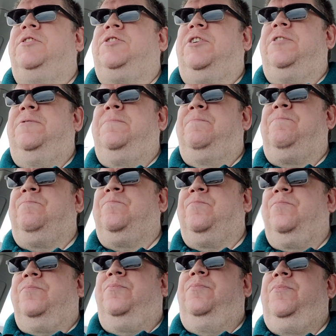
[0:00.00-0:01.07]
So
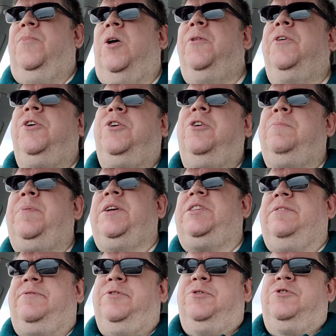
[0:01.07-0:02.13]
all the good
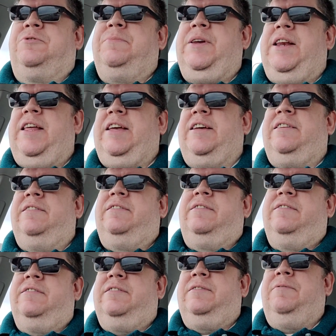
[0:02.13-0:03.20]
bits of social media,
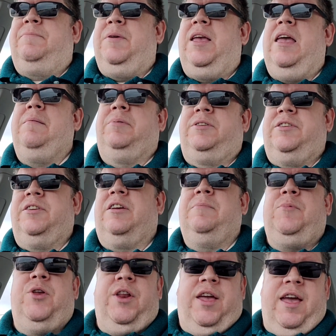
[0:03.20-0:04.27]
being able to
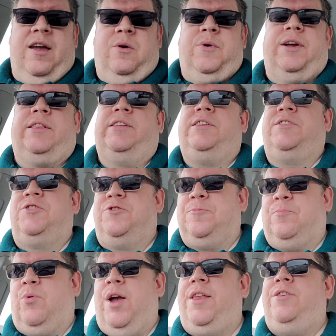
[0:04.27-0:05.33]
communicate quickly and
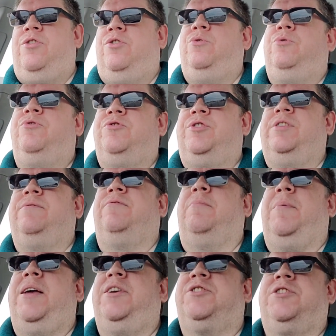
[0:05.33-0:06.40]
spread news and
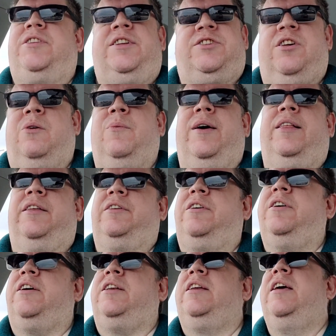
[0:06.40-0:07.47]
information, that's all well and
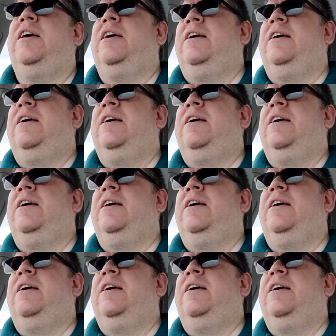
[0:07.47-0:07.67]
good.